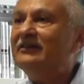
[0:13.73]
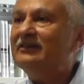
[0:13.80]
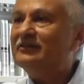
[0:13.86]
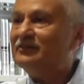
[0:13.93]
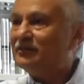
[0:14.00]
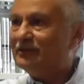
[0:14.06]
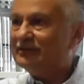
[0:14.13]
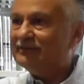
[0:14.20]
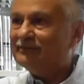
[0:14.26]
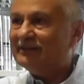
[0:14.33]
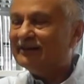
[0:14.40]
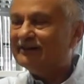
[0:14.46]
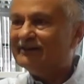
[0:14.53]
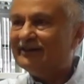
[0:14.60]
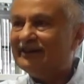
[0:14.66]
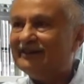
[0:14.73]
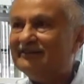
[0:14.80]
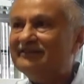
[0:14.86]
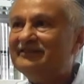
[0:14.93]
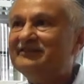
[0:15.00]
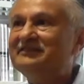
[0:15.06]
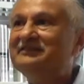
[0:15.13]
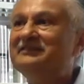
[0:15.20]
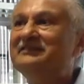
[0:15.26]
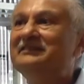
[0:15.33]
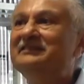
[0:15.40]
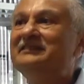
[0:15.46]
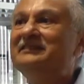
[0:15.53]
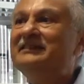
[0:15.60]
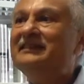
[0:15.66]
Destroying the Middle Class,
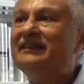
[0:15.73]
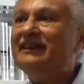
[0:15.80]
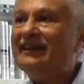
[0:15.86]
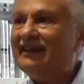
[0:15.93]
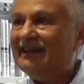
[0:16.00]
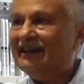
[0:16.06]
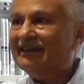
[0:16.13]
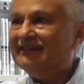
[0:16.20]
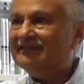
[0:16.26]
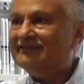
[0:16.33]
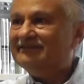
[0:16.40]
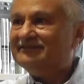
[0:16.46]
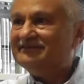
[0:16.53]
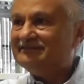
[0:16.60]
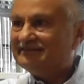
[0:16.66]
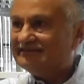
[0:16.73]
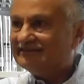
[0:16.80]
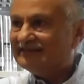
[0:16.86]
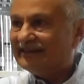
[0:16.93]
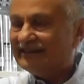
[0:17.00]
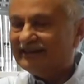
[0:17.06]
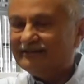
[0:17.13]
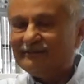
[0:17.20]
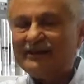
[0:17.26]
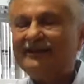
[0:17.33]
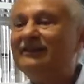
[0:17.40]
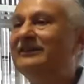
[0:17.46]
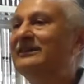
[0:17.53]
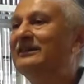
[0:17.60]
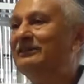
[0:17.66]
and
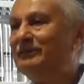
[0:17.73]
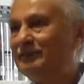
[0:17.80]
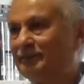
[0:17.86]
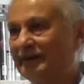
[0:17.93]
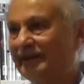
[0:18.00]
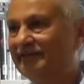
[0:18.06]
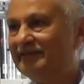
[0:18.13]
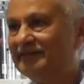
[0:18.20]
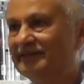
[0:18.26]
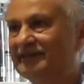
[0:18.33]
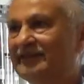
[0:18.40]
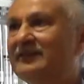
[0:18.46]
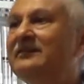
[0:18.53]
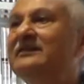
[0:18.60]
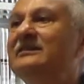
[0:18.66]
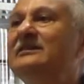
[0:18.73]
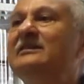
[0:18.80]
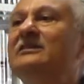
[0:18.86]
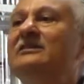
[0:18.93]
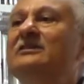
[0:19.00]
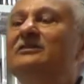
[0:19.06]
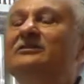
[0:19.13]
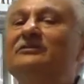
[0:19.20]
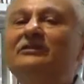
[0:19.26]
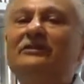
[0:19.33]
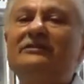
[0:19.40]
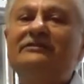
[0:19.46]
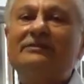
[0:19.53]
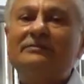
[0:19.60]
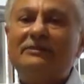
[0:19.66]
Violating Our Privacy. So
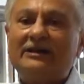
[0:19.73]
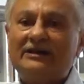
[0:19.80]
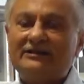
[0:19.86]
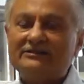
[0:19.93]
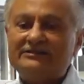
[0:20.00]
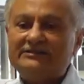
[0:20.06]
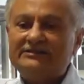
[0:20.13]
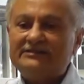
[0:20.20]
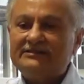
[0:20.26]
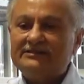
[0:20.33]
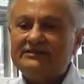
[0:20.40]
it's about